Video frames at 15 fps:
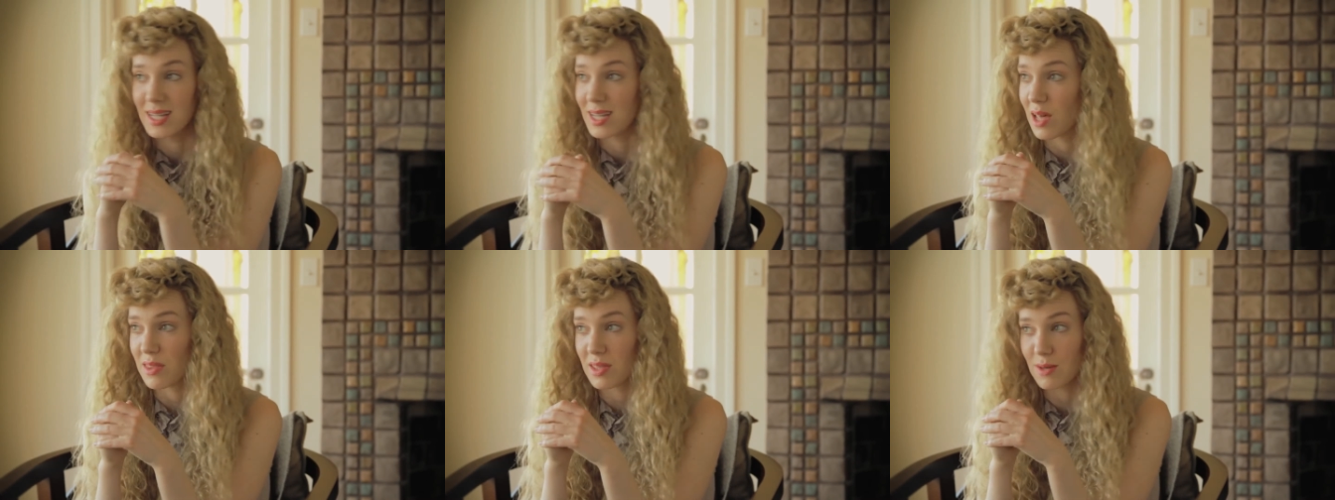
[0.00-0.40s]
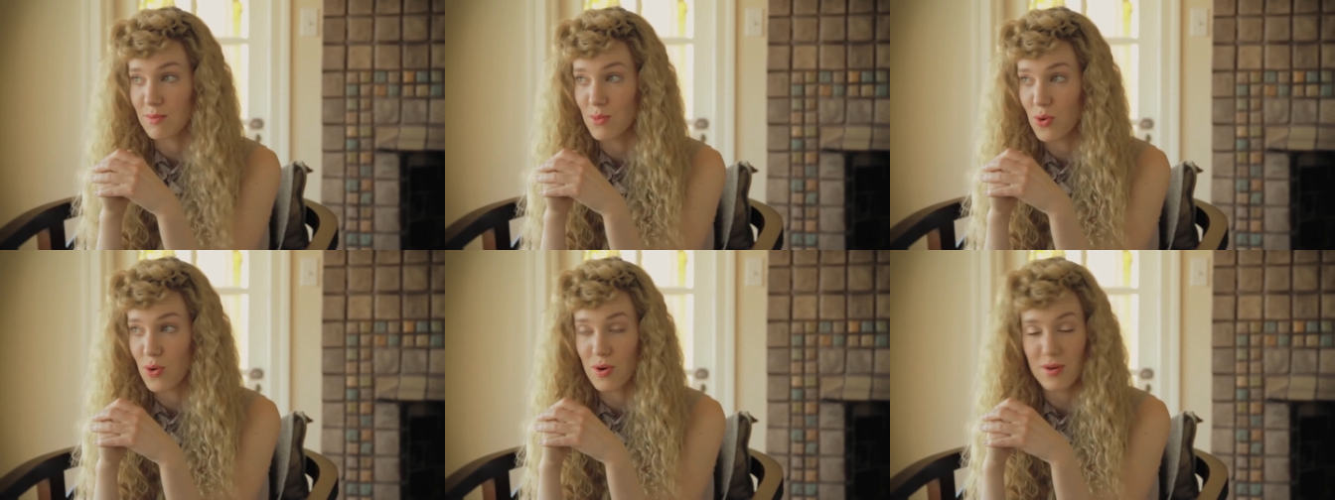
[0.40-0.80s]

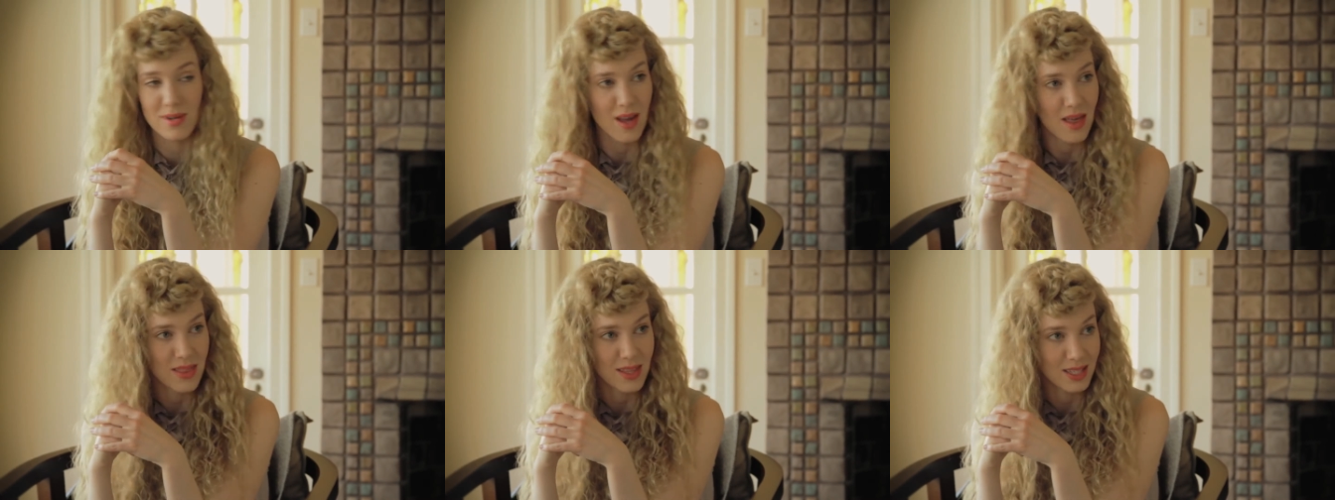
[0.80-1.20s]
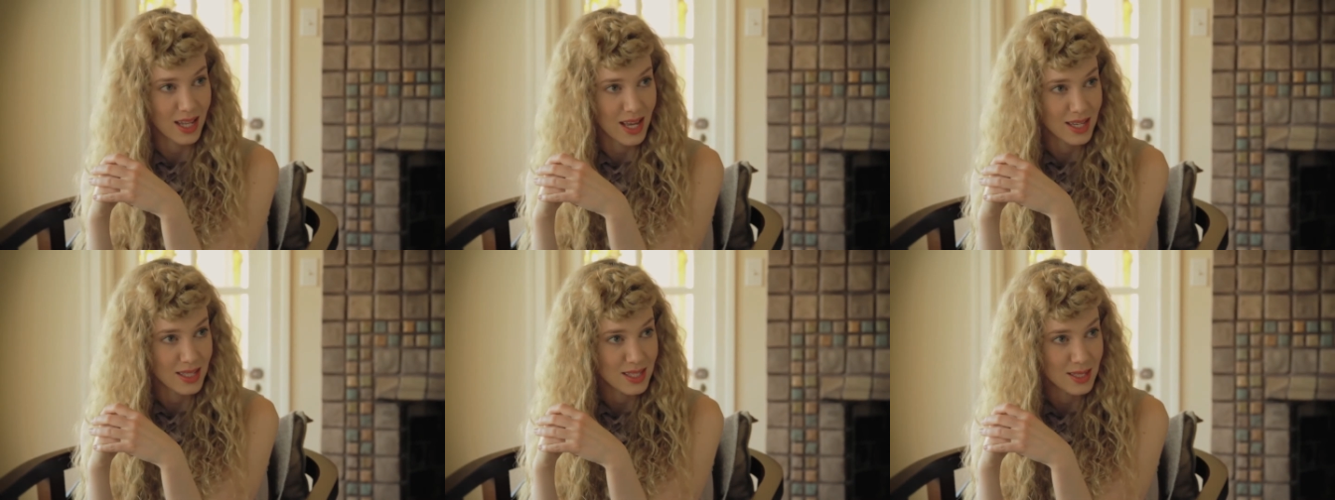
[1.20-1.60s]
Nothing more, nothing
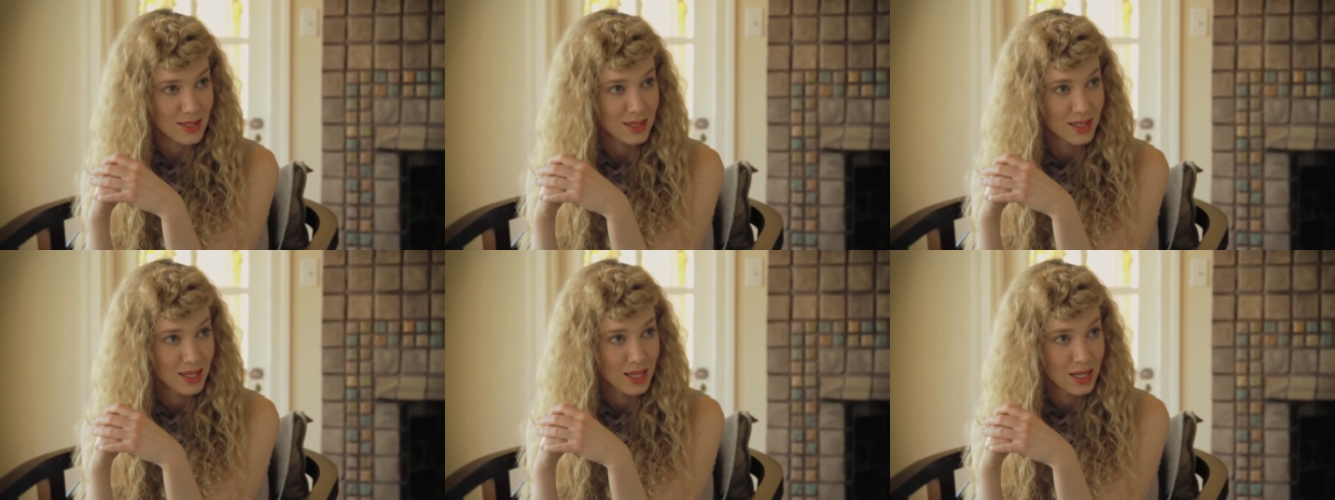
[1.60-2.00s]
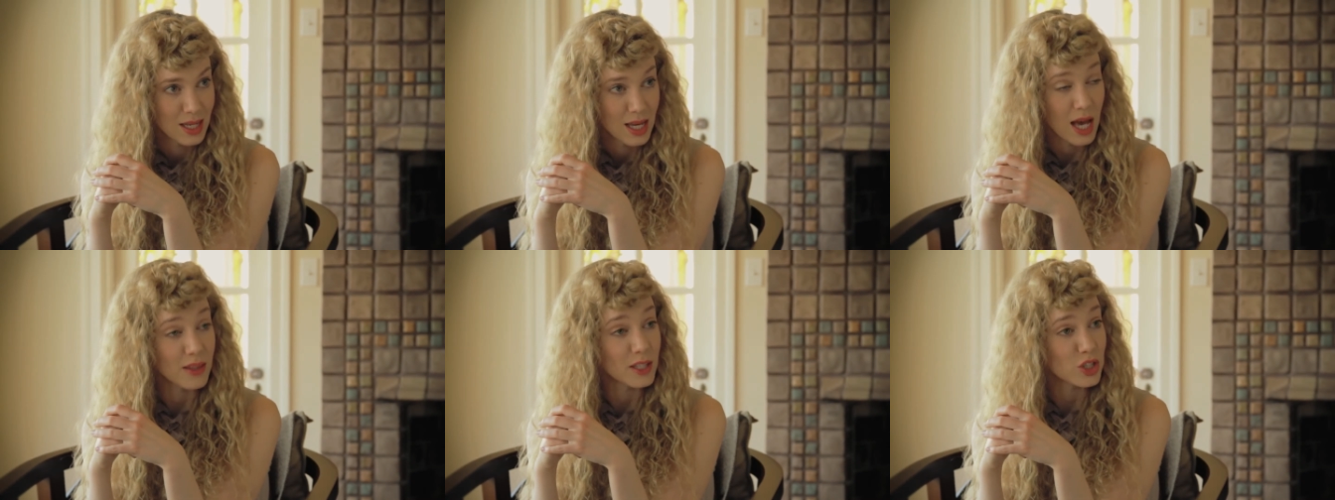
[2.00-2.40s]
less.
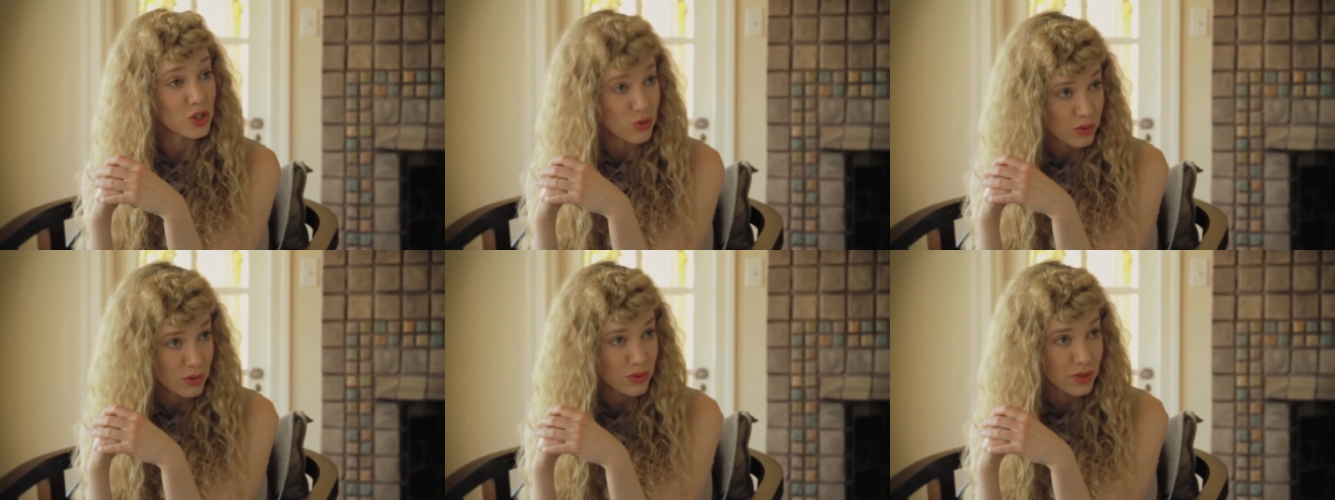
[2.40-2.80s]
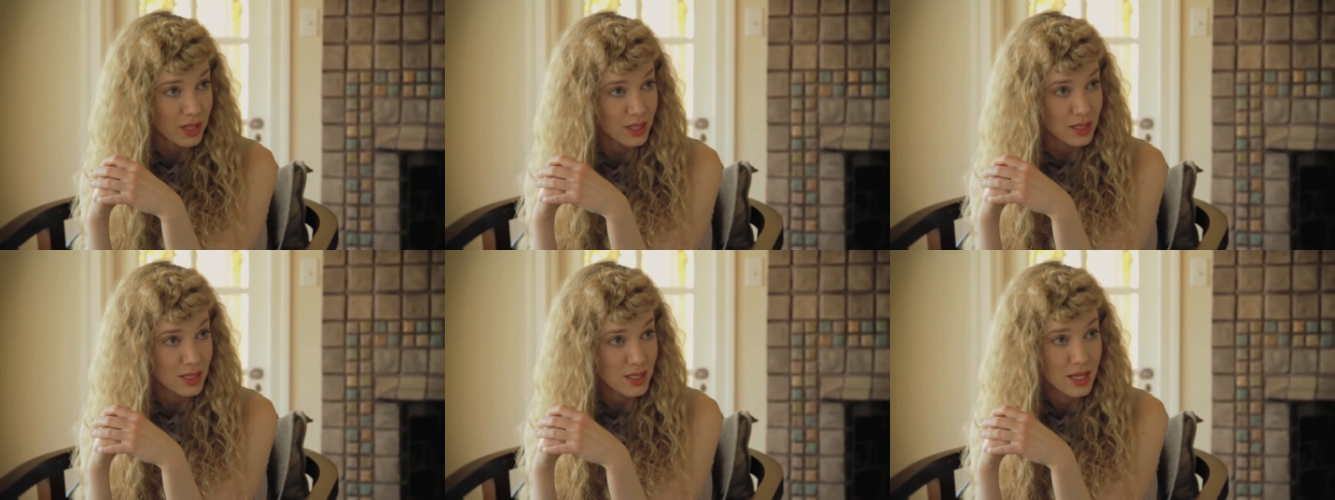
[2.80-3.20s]
And the truth
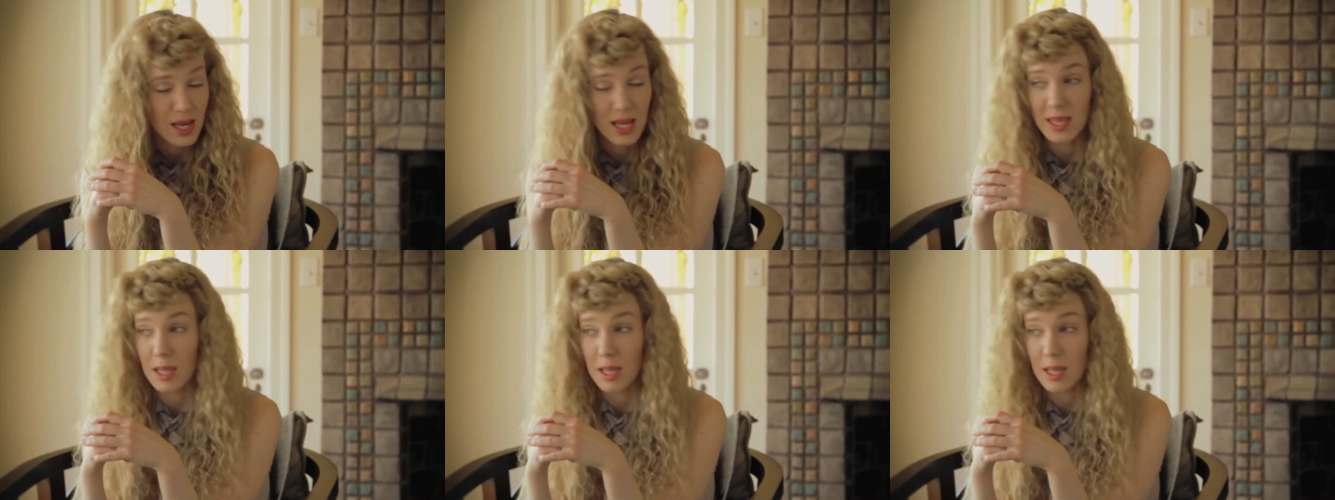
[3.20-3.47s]
is,